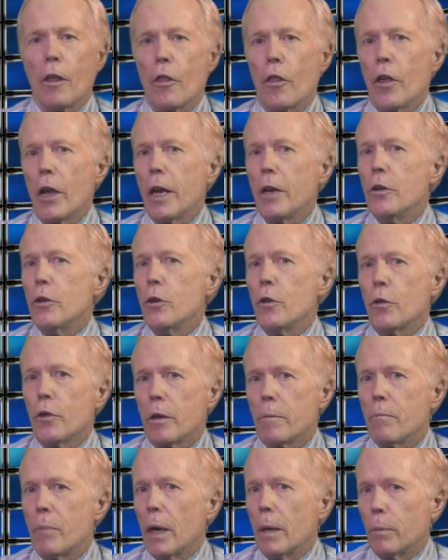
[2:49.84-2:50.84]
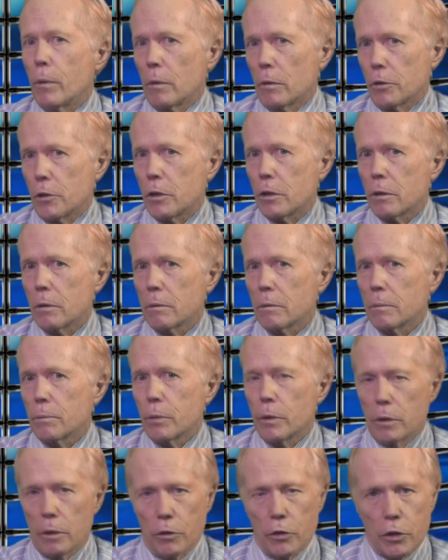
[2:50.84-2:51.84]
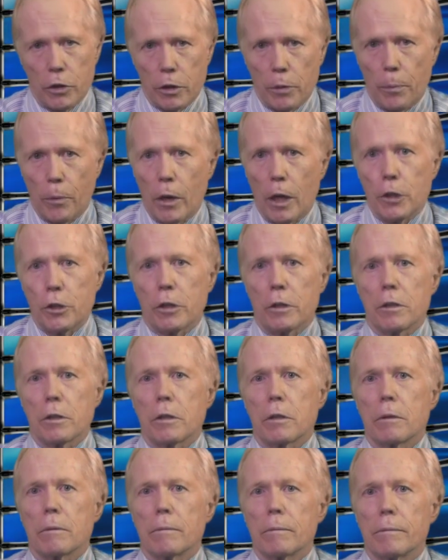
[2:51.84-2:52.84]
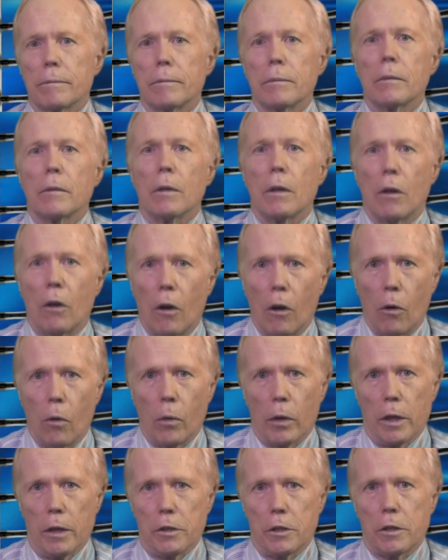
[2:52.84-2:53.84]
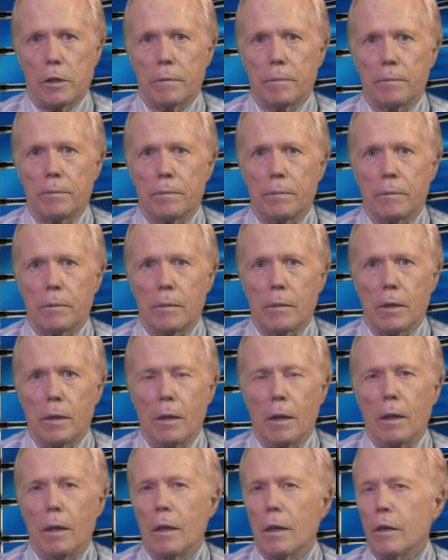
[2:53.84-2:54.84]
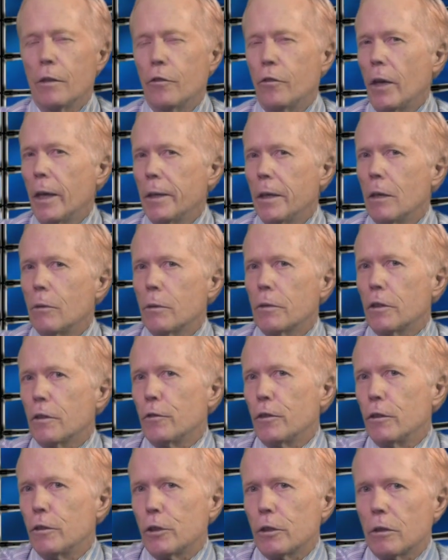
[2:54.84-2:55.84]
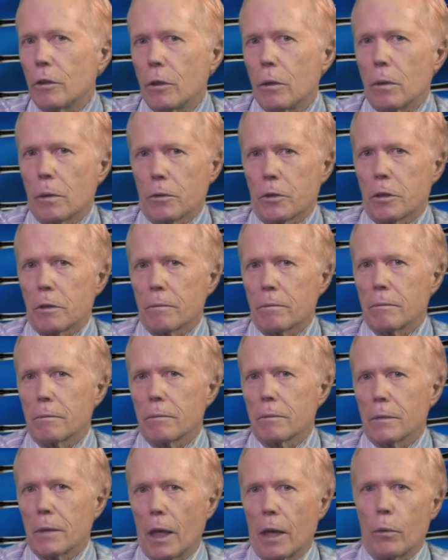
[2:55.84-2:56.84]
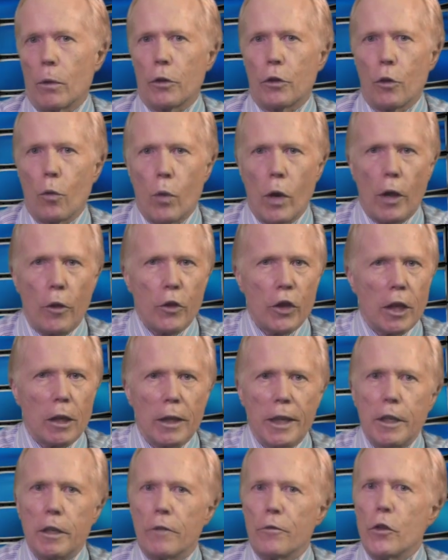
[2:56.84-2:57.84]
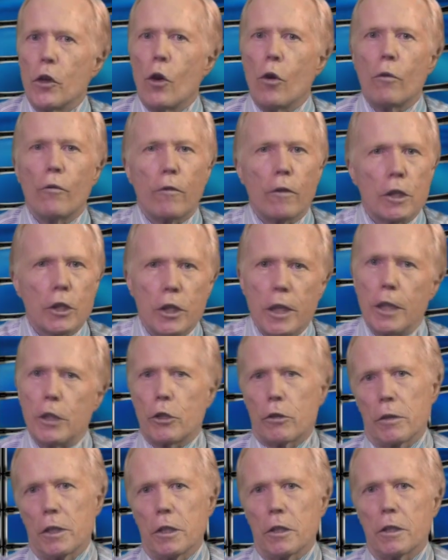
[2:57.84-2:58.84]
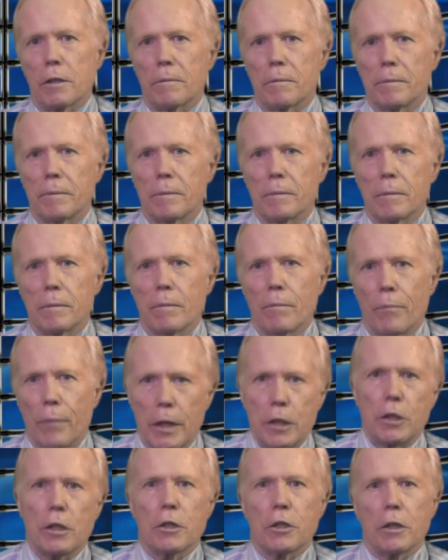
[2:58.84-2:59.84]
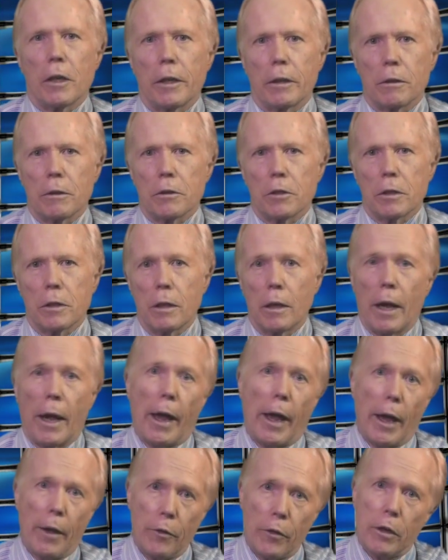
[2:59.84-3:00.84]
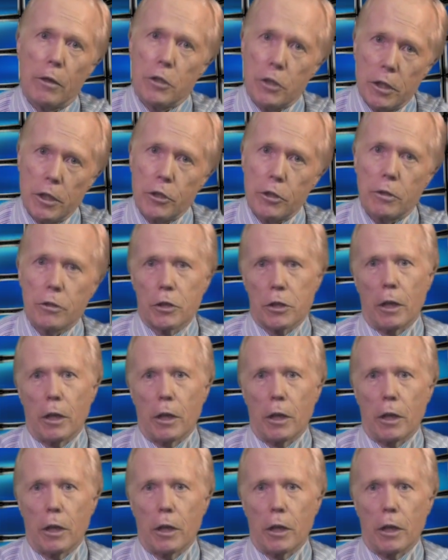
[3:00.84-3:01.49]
They knew that bubbles produced depressions. Always. Find out what the future holds and what the wealthy elite have known for centuries. Business cycles and their sister